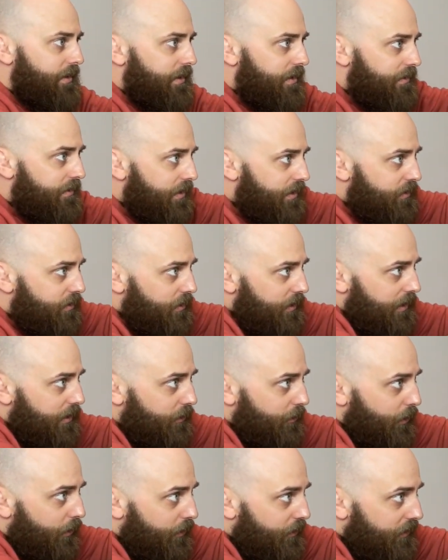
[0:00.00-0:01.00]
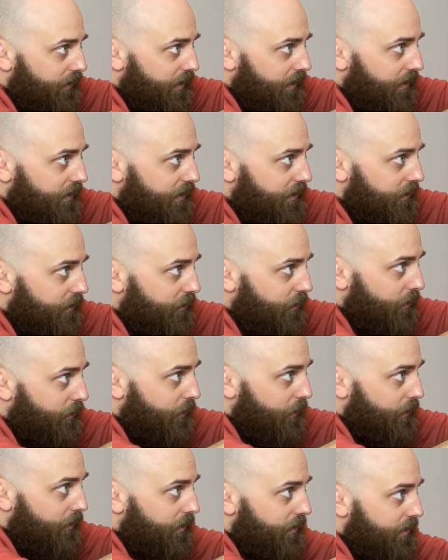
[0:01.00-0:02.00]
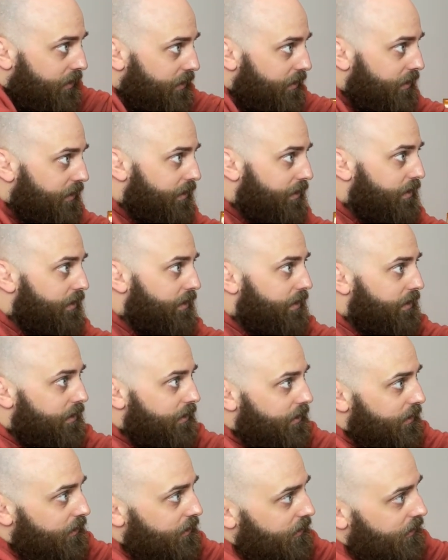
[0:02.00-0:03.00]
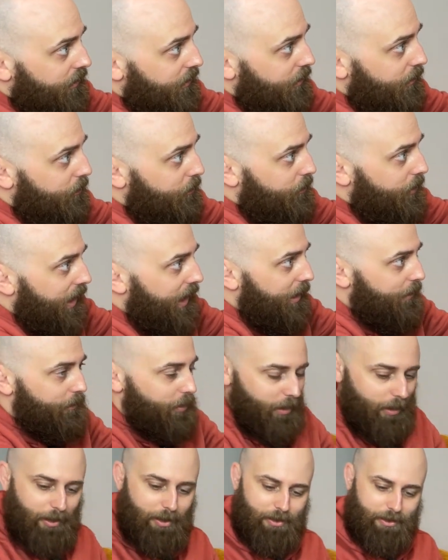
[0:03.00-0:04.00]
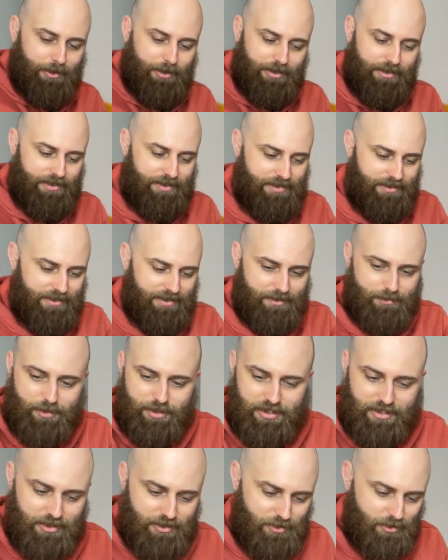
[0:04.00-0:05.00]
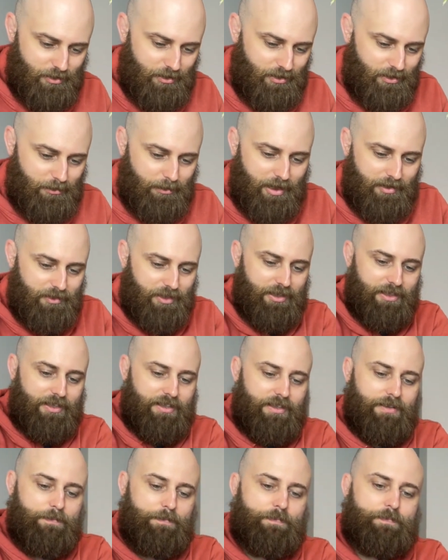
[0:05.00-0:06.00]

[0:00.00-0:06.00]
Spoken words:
It's actually grown down into the bag below. That was the issue that I'm having there.